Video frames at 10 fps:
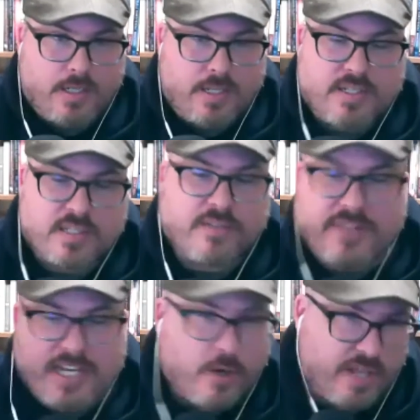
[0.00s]
This is the
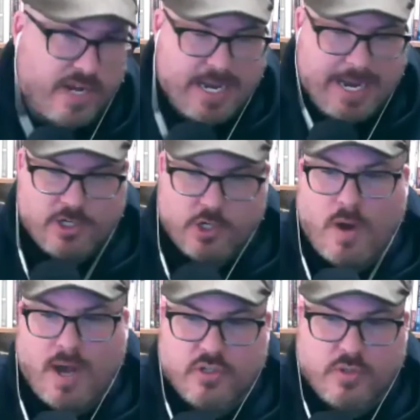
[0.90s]
video that I had you
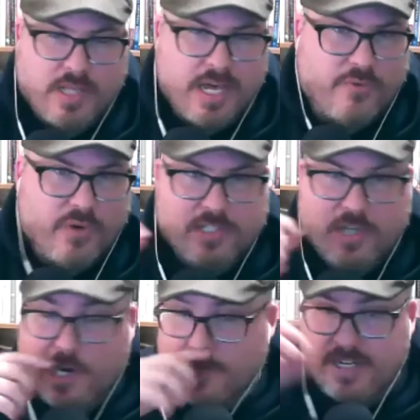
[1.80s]
watch. So a lot of what I
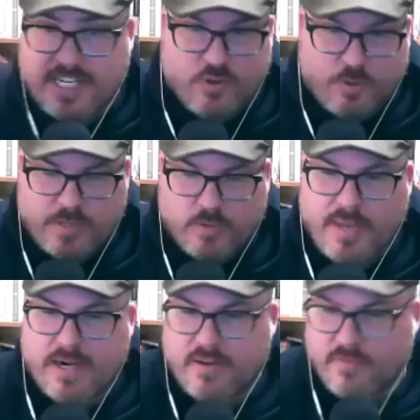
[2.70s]
talk about here will be
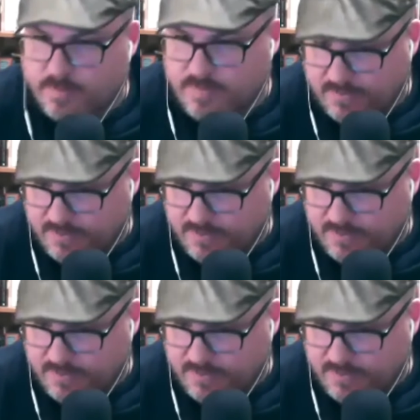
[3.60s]
repetitive from that